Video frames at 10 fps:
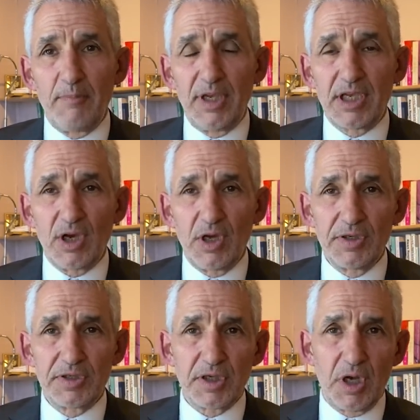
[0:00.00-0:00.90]

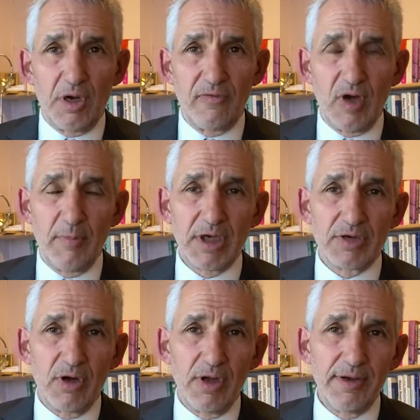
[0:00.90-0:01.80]
because of
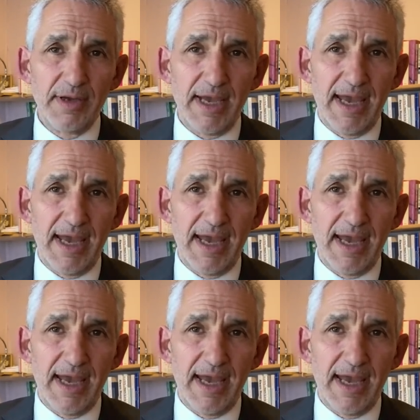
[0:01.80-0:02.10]
Omicron